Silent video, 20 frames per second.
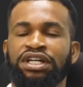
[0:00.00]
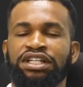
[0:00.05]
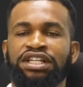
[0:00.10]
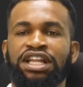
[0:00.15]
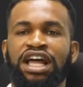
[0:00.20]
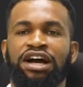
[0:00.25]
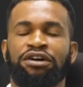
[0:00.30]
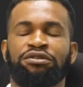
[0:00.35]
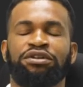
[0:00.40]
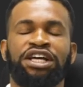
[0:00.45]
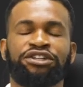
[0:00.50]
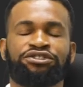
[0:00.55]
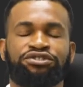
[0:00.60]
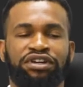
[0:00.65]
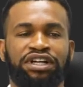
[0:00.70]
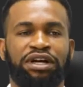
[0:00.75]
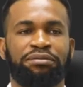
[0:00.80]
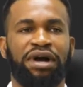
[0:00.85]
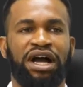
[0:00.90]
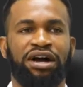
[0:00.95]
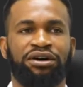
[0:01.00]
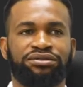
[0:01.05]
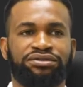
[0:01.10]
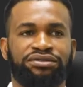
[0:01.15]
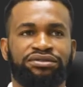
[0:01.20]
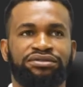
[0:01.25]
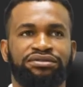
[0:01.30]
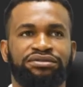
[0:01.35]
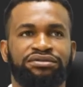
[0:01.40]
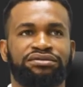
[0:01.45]
Now, let's talk
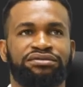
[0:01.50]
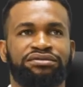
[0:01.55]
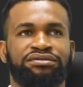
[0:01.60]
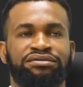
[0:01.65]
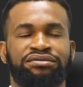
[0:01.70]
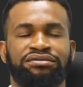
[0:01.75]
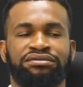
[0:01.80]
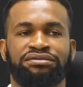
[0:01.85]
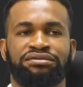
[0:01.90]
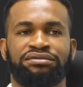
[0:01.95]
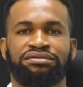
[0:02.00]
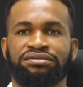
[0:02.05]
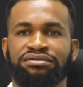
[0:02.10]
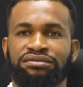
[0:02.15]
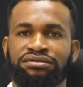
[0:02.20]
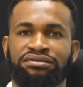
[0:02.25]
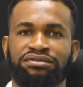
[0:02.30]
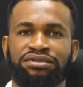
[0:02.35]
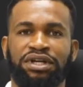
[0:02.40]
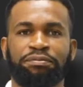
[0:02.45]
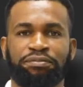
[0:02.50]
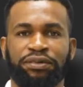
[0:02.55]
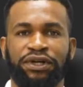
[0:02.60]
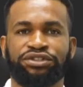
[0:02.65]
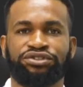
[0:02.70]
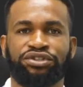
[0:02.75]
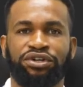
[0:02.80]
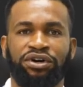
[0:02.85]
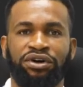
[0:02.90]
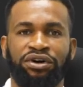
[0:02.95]
about
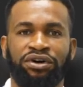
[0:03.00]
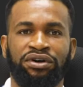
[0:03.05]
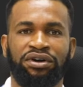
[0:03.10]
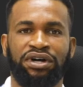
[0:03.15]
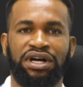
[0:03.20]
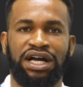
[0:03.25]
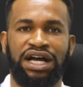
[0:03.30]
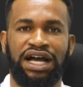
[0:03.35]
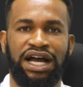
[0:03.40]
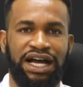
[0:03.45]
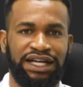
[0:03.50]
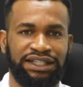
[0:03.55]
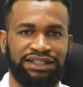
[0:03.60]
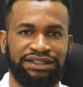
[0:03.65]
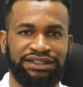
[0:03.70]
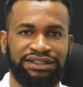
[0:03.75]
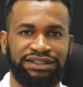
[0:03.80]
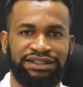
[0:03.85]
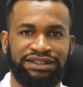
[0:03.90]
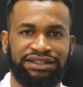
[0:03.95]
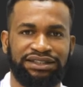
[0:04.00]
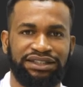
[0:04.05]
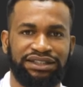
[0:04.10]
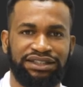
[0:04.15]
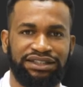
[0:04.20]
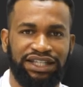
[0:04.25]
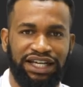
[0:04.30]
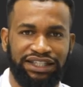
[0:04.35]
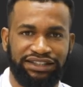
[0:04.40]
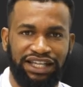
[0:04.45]
temperature and
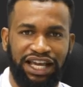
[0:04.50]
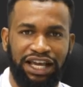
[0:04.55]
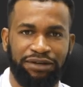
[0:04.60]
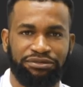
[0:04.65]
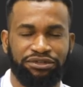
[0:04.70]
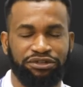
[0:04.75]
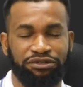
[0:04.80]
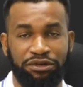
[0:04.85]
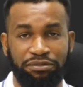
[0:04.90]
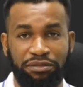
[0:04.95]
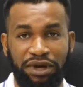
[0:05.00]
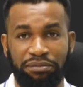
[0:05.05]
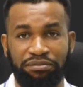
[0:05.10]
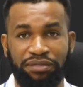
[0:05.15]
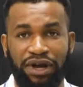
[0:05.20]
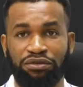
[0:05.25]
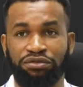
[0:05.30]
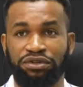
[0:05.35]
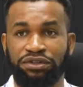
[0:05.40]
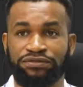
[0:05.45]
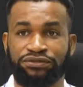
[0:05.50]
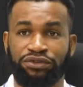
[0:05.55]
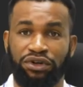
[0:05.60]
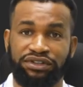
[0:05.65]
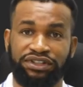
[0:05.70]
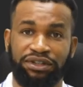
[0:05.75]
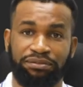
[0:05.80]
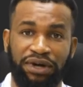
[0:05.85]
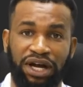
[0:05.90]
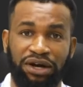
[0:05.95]
their types. Remember, we've
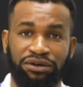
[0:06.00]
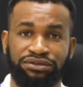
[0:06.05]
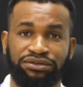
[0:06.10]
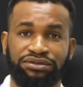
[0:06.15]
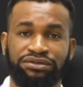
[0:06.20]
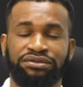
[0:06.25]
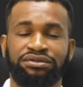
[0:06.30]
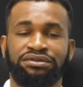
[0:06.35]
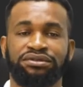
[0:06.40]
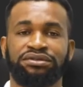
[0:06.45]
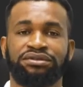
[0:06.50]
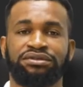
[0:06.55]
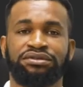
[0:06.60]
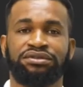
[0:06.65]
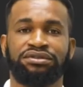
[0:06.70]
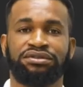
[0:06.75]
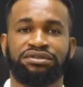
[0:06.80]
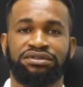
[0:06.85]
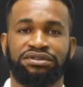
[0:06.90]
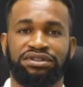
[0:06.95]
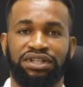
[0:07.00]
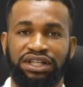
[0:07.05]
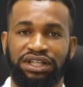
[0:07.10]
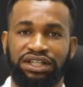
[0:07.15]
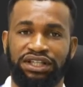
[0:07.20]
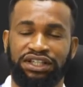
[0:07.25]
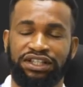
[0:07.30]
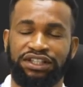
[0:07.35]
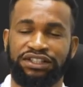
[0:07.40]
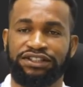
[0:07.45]
talked about
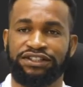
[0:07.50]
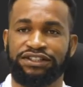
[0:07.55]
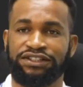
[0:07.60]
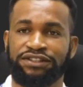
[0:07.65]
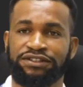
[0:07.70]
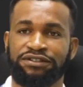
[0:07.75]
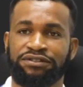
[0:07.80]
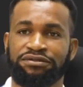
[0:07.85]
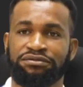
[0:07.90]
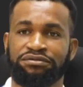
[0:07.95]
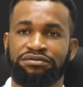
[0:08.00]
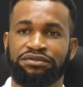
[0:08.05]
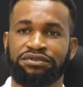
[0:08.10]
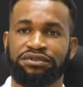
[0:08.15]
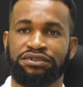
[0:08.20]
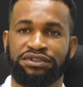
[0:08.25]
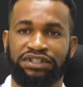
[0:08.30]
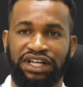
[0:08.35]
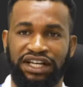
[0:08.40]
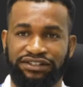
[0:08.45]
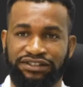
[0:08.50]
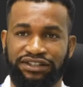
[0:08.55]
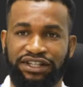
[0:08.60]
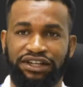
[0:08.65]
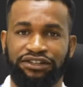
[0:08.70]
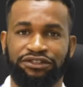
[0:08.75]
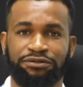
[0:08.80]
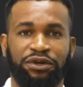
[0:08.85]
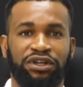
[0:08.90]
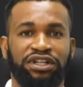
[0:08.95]
their
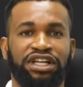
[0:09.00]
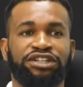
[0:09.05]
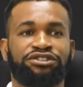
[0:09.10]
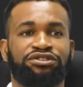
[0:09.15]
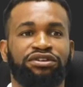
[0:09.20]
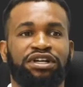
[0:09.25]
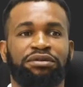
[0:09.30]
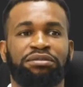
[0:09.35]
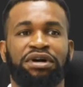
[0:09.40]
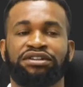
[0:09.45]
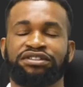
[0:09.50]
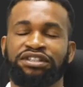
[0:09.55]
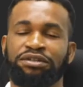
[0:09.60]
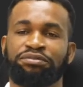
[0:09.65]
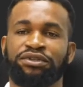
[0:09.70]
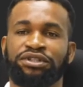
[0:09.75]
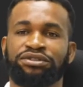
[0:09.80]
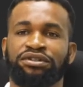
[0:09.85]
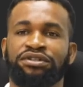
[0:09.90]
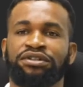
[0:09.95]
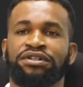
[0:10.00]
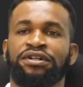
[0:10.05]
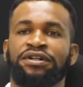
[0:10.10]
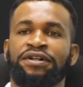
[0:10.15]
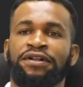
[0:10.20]
scales, but let's talk about temperature.